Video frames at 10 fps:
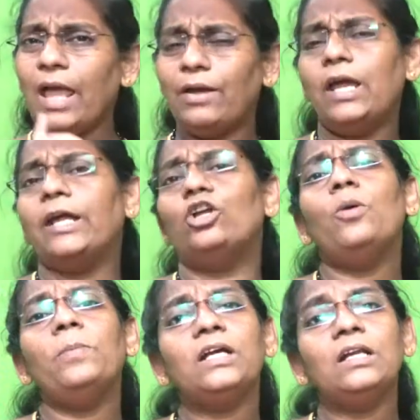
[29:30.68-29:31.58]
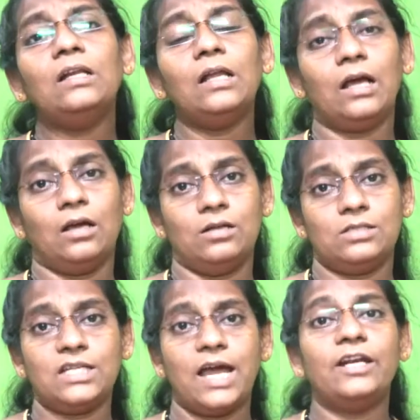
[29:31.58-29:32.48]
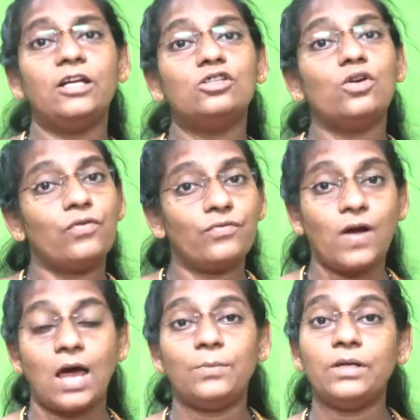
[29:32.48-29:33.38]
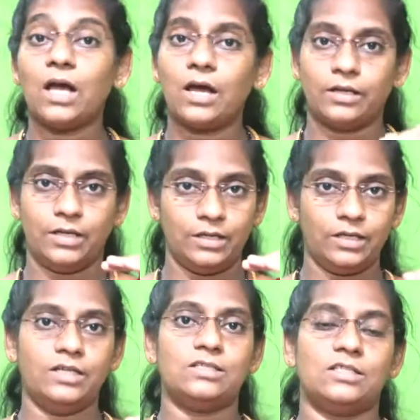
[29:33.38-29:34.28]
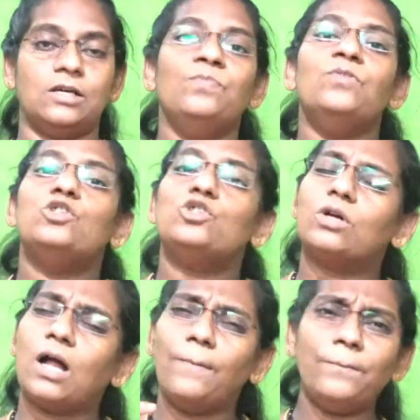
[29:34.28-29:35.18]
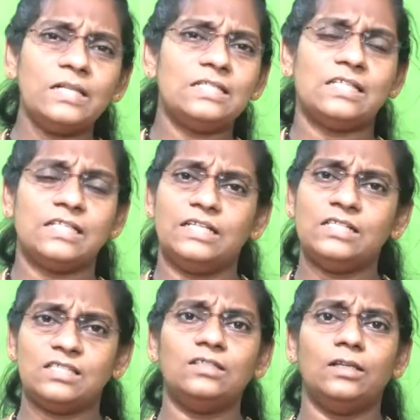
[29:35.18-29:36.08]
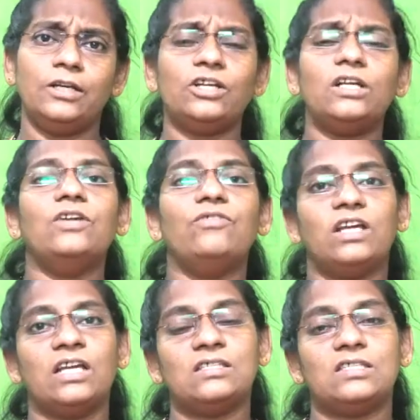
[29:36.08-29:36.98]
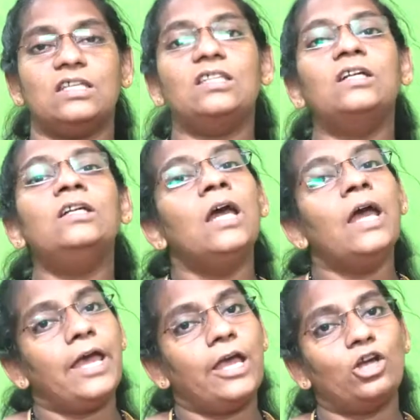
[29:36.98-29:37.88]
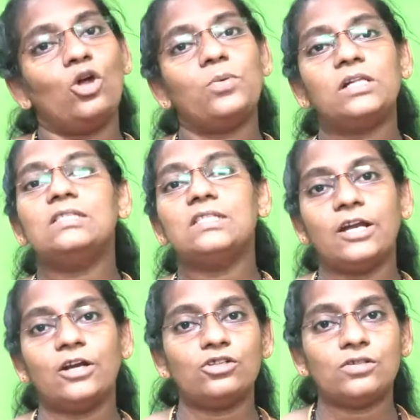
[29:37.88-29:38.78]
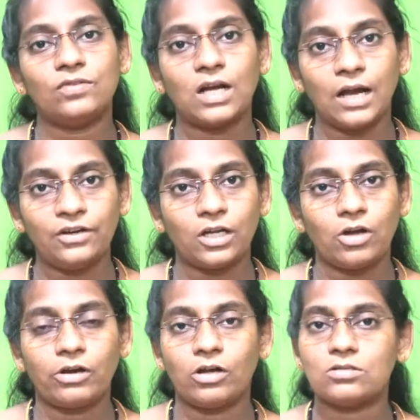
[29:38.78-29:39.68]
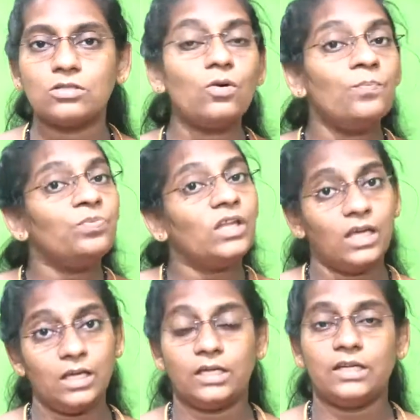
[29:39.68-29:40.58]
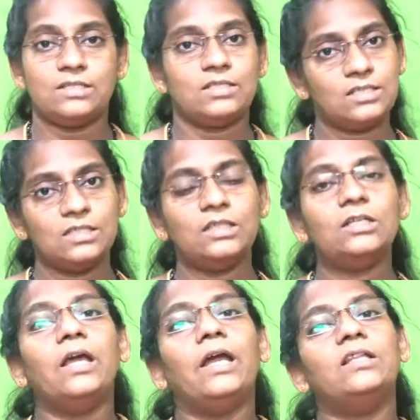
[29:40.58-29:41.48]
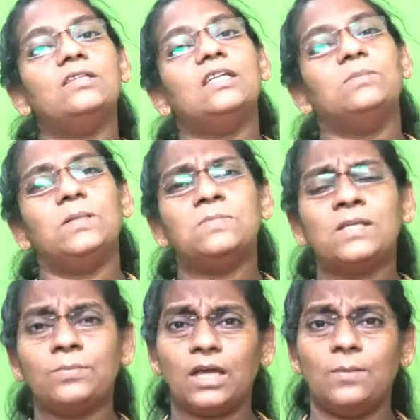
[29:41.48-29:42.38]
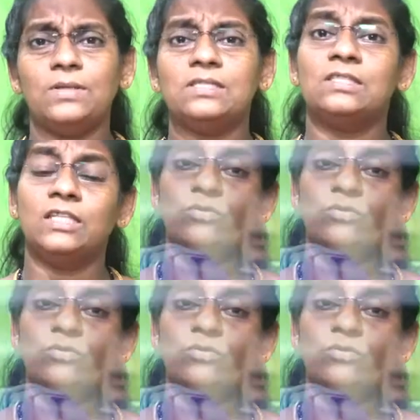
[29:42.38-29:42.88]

economical standards of a farmer are increased, so compulsory, it's literally we can say that economical standards of the country are also increased, isn't it? At the same time, some chemists, they